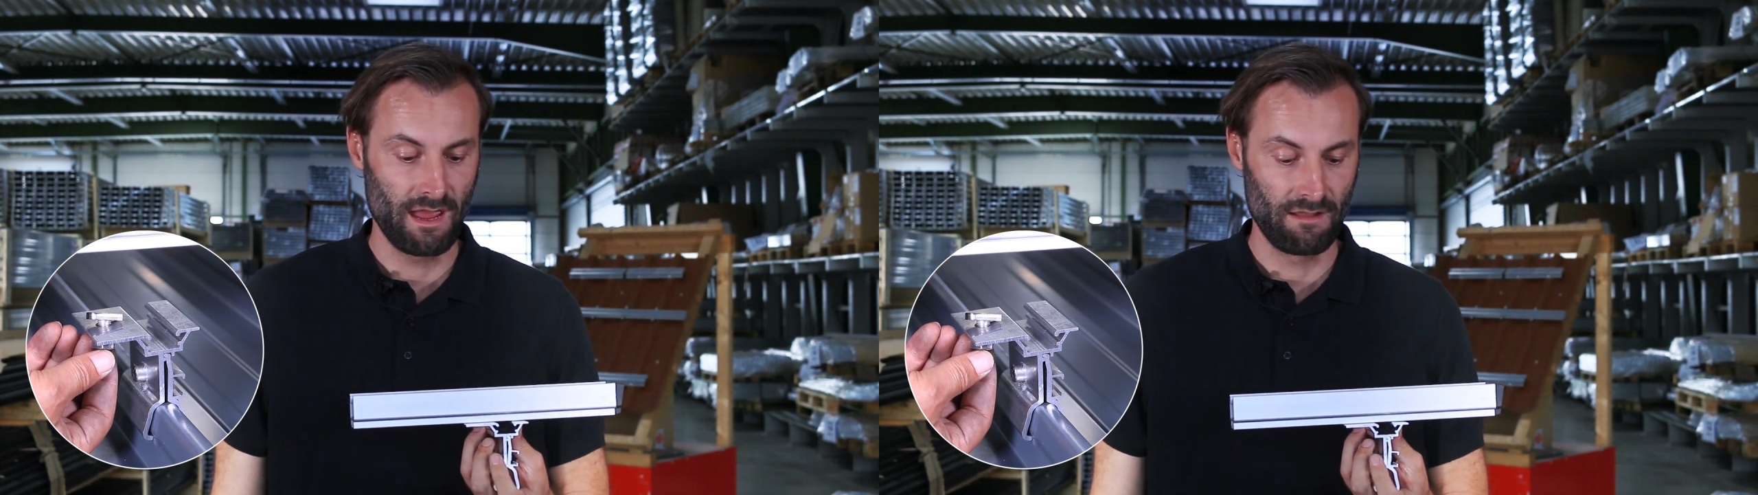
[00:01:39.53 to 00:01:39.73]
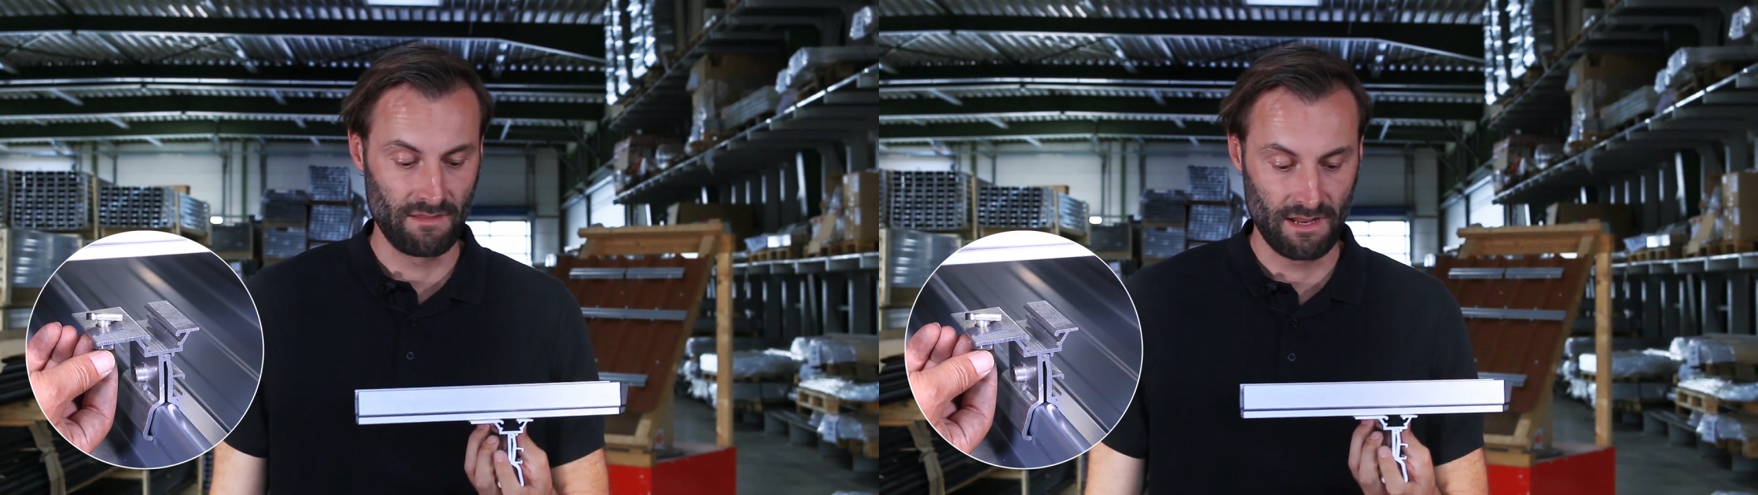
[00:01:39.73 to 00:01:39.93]

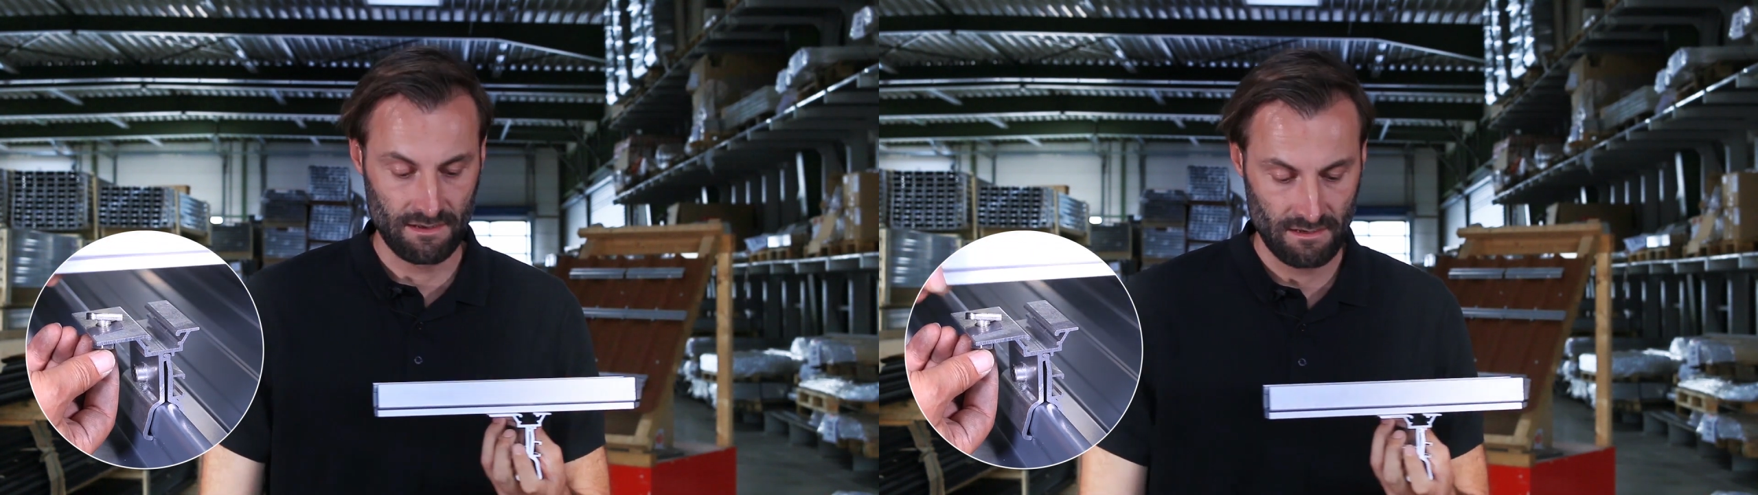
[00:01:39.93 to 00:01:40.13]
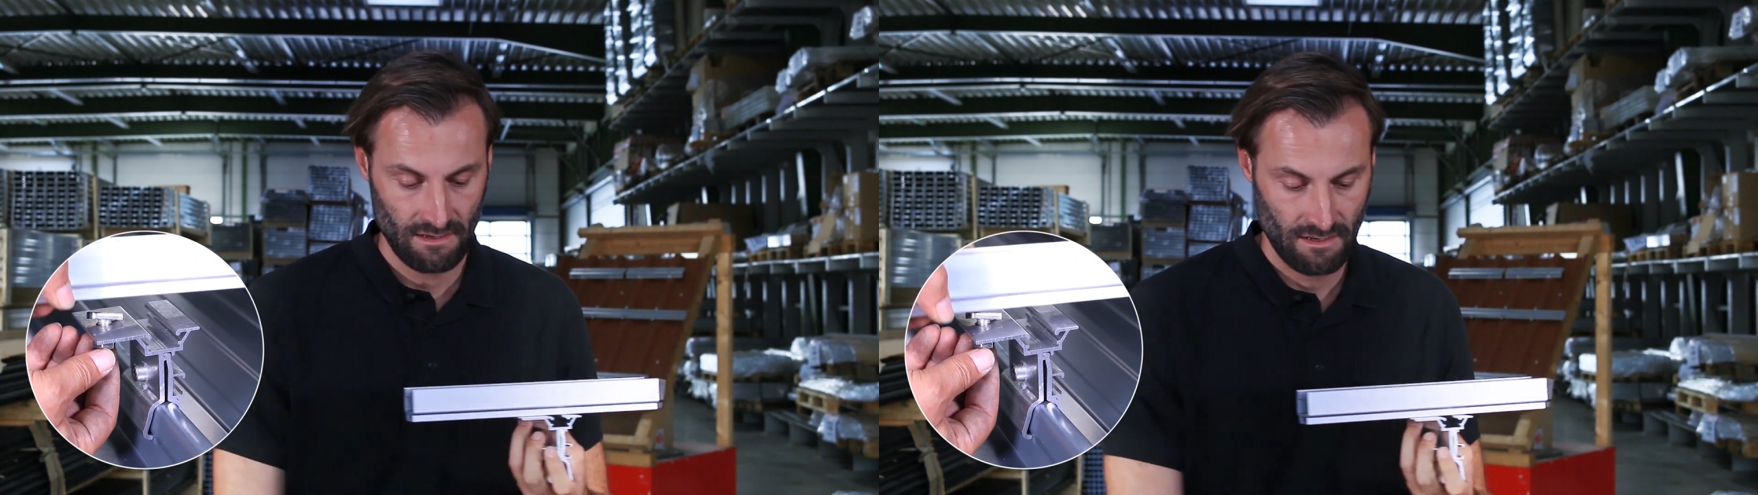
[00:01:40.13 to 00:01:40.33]
and
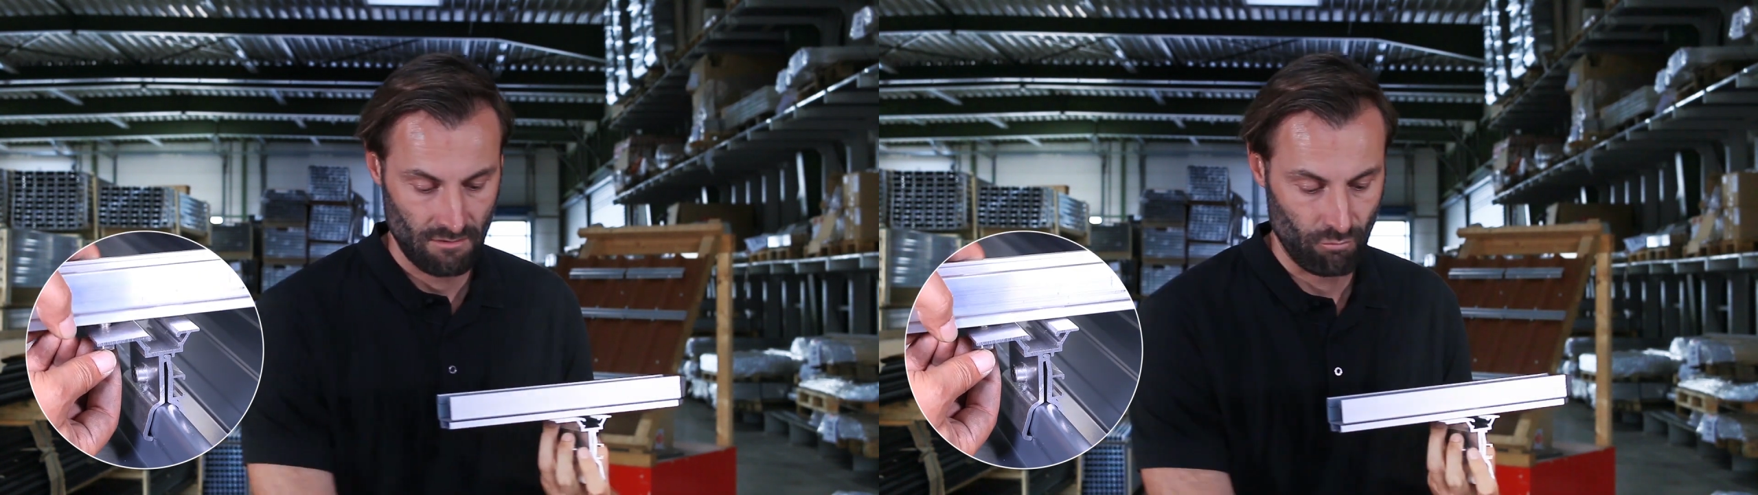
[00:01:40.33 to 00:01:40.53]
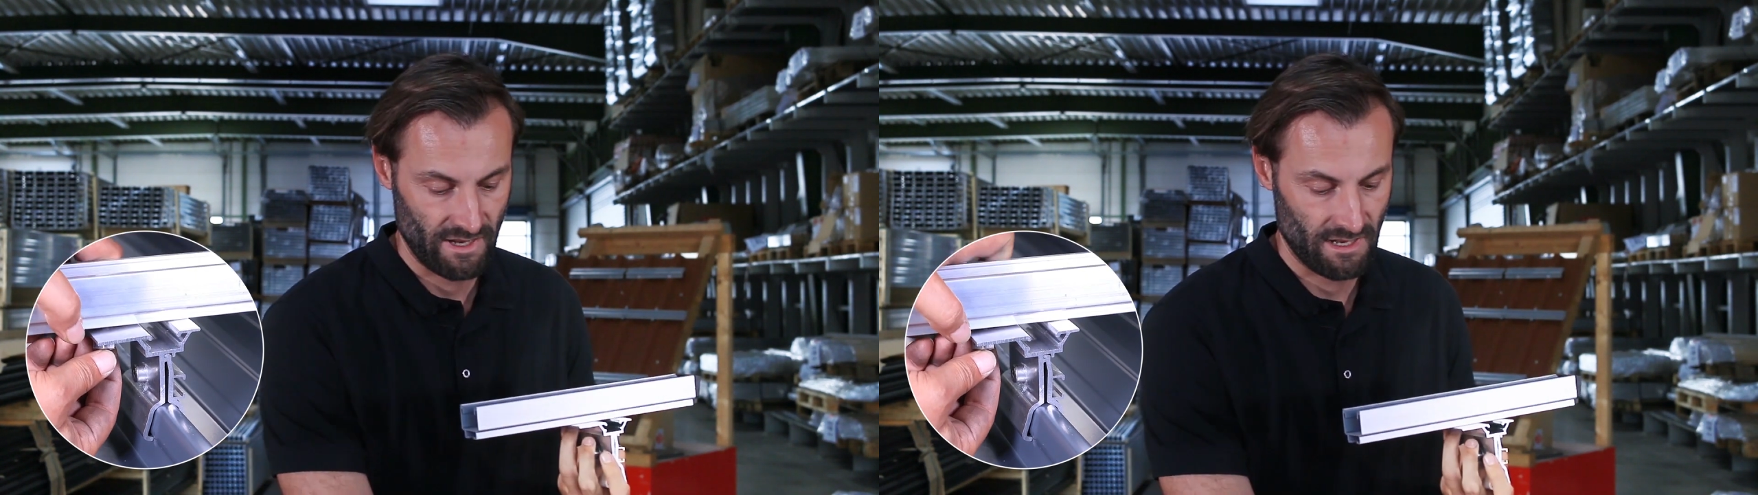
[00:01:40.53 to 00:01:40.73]
then
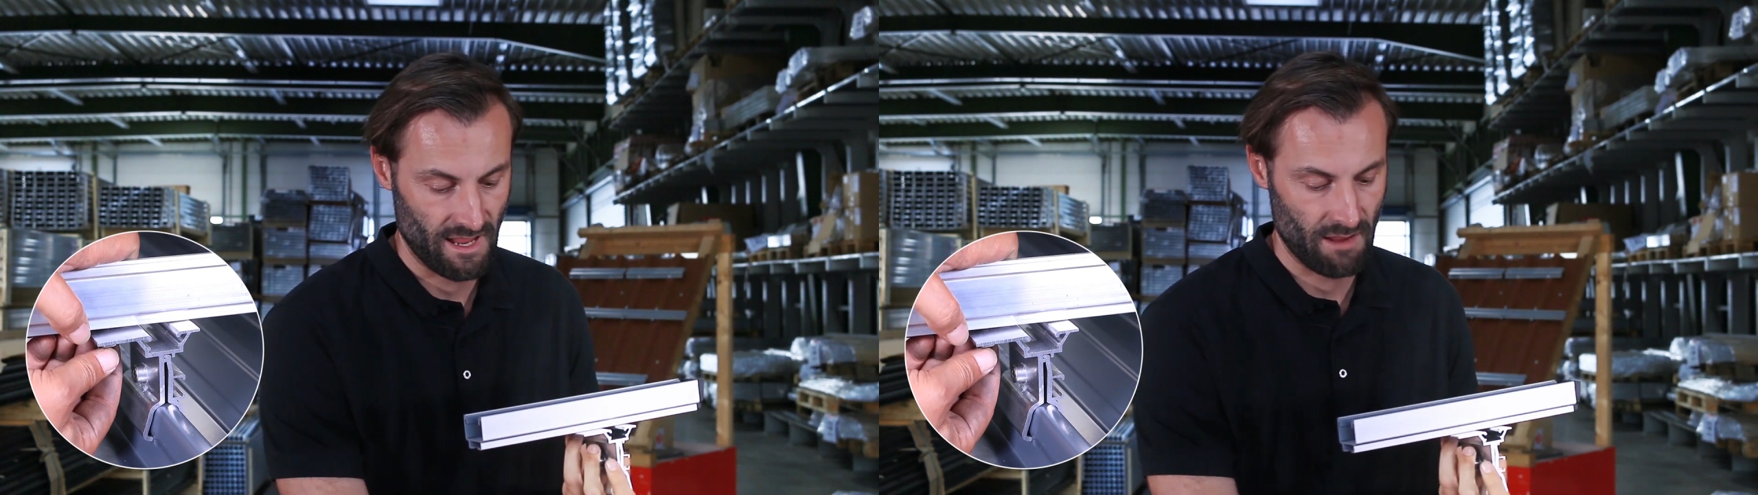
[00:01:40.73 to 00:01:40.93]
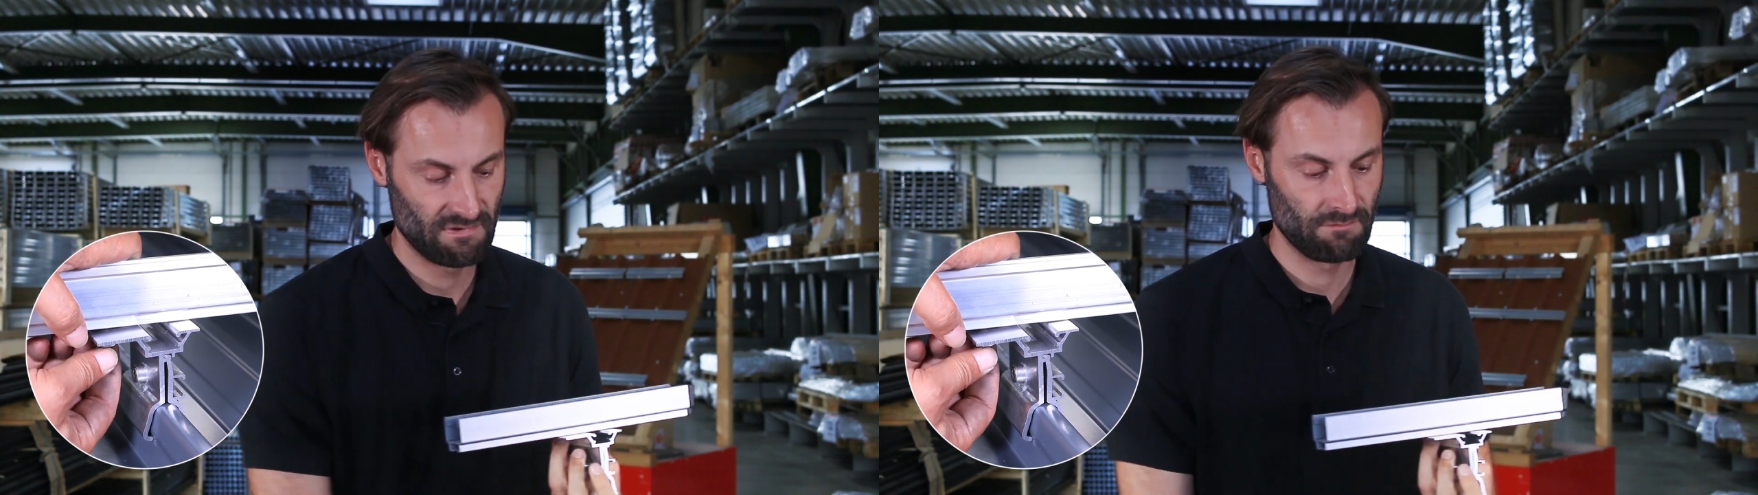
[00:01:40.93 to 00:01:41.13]
we
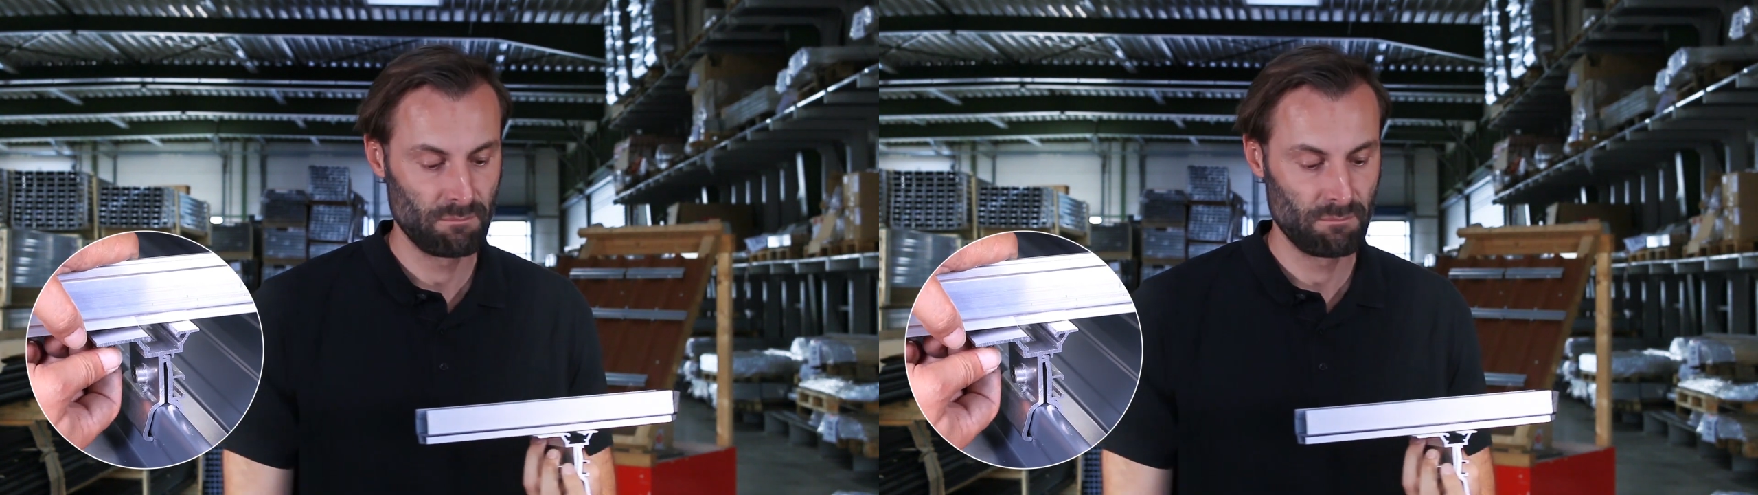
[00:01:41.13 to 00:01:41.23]
clamp the